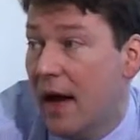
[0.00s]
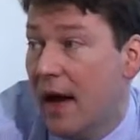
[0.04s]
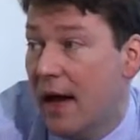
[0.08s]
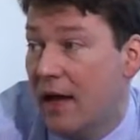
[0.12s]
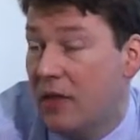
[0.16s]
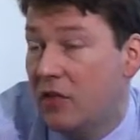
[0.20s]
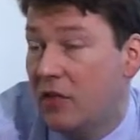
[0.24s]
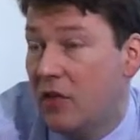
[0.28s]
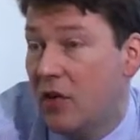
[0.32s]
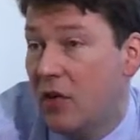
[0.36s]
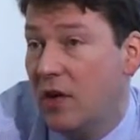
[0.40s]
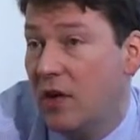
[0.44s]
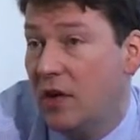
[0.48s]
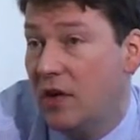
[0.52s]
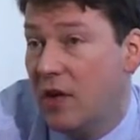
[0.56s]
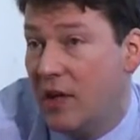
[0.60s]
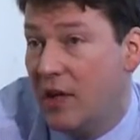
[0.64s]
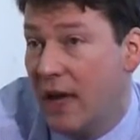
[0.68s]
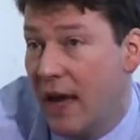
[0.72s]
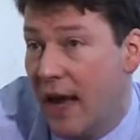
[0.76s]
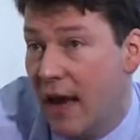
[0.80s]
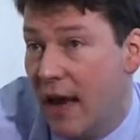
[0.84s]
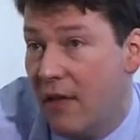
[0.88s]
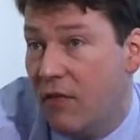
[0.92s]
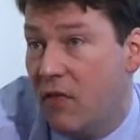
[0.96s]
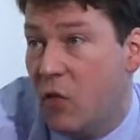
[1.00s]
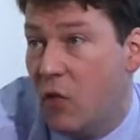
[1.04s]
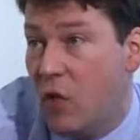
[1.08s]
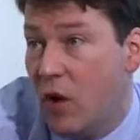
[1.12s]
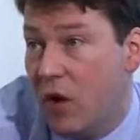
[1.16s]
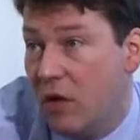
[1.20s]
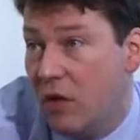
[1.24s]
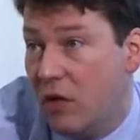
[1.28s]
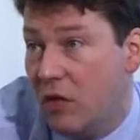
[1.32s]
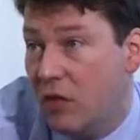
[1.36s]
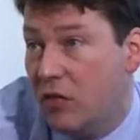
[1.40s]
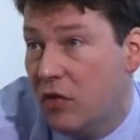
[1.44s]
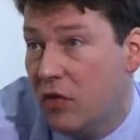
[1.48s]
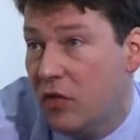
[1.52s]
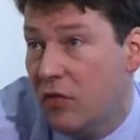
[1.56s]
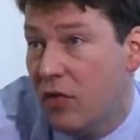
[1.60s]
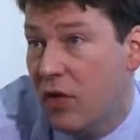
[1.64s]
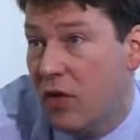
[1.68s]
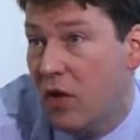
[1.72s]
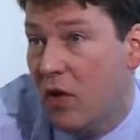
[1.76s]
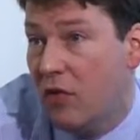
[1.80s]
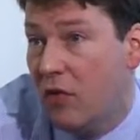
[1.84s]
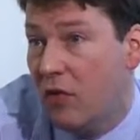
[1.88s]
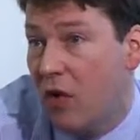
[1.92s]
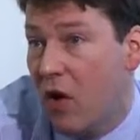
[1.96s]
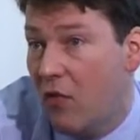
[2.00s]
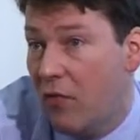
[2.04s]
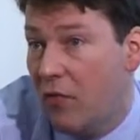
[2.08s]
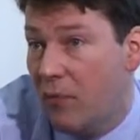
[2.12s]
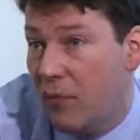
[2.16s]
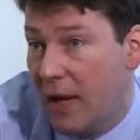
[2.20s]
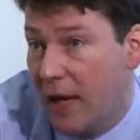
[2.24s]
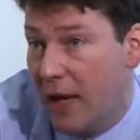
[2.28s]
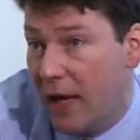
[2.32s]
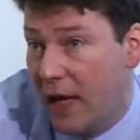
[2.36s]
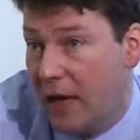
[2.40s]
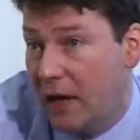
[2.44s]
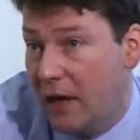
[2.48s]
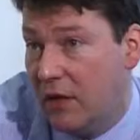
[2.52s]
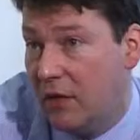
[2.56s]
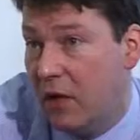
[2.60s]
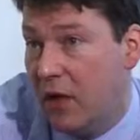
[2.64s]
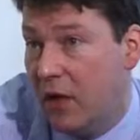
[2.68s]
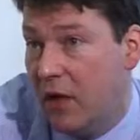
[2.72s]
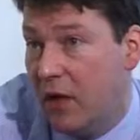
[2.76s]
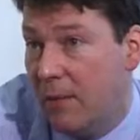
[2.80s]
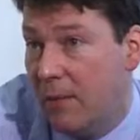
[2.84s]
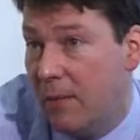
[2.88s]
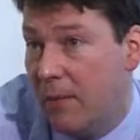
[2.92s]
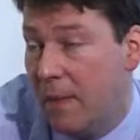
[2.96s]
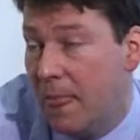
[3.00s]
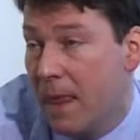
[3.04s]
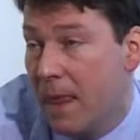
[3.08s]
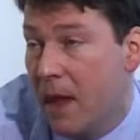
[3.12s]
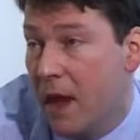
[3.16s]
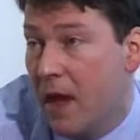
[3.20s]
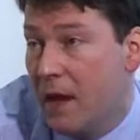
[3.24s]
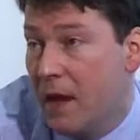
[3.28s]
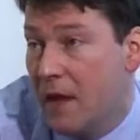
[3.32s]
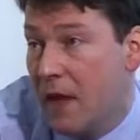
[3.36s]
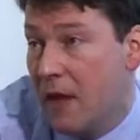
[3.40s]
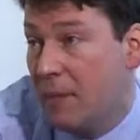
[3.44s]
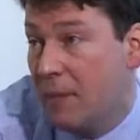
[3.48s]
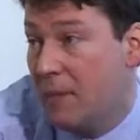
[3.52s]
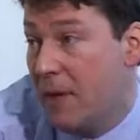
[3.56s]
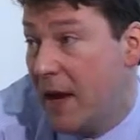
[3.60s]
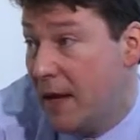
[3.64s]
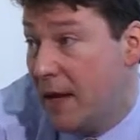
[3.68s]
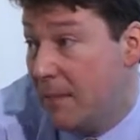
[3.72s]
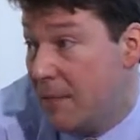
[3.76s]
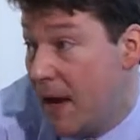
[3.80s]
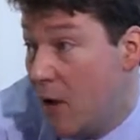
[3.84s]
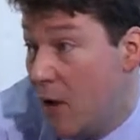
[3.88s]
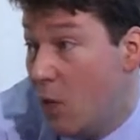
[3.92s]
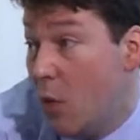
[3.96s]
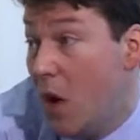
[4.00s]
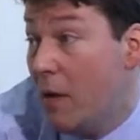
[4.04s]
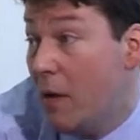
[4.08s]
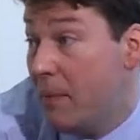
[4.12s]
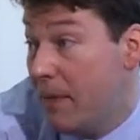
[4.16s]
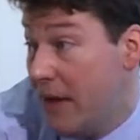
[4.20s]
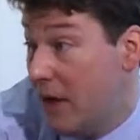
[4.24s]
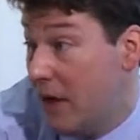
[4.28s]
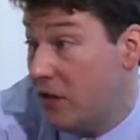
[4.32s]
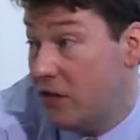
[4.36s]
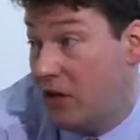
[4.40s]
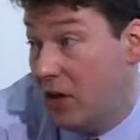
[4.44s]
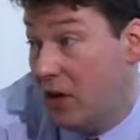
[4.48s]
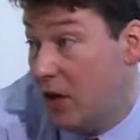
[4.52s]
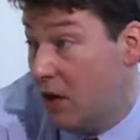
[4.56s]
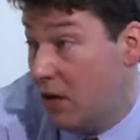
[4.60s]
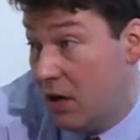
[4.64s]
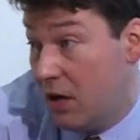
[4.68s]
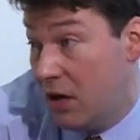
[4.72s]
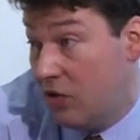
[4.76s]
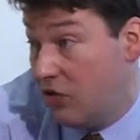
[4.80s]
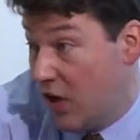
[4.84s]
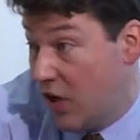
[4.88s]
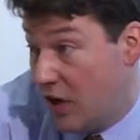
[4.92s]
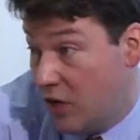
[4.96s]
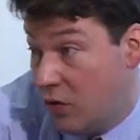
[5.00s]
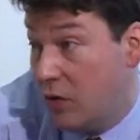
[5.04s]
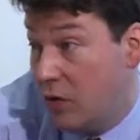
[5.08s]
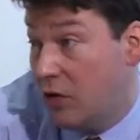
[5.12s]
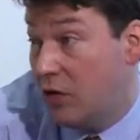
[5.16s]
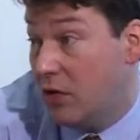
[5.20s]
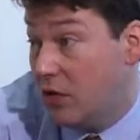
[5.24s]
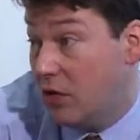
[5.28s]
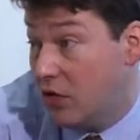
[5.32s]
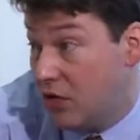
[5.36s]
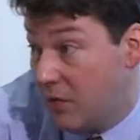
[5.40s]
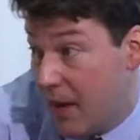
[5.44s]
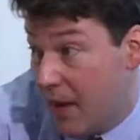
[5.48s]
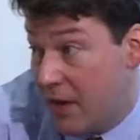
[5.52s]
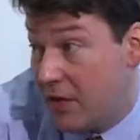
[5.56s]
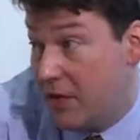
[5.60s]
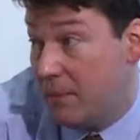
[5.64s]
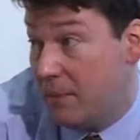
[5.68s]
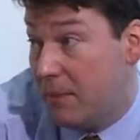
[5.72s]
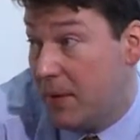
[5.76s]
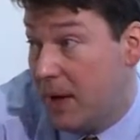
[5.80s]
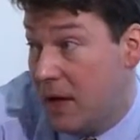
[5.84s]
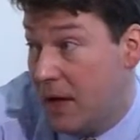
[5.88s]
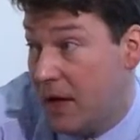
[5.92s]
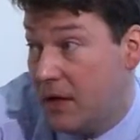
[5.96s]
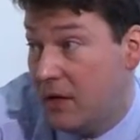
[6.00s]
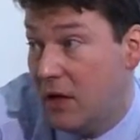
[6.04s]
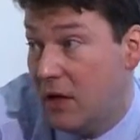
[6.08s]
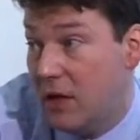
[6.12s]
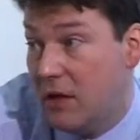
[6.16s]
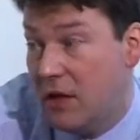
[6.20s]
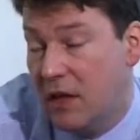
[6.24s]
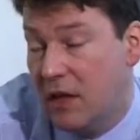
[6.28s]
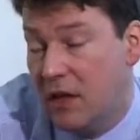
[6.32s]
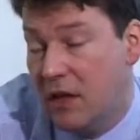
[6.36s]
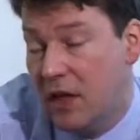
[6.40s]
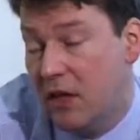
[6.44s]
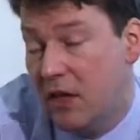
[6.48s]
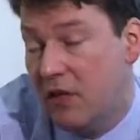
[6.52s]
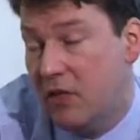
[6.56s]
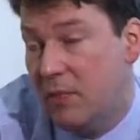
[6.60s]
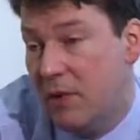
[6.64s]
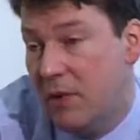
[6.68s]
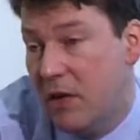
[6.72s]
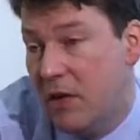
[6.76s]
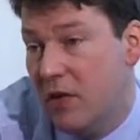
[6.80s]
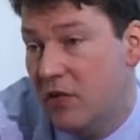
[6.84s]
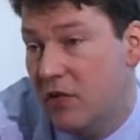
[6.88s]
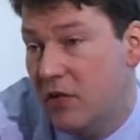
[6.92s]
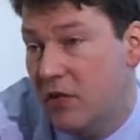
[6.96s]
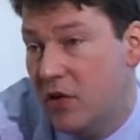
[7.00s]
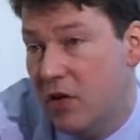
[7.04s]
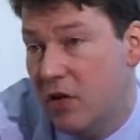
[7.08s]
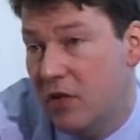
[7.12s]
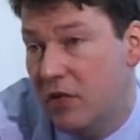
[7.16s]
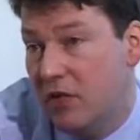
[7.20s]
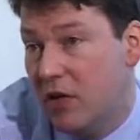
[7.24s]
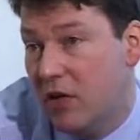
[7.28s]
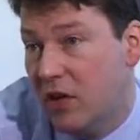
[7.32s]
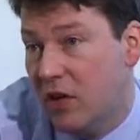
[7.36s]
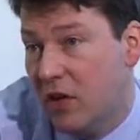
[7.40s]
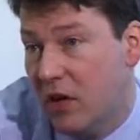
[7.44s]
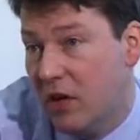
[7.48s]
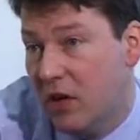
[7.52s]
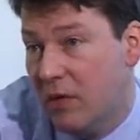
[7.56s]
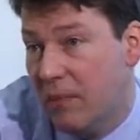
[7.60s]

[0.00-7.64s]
And so he did have quite a lot of pain. Now the pain may well be actually a genuine somatic pain that he experiences,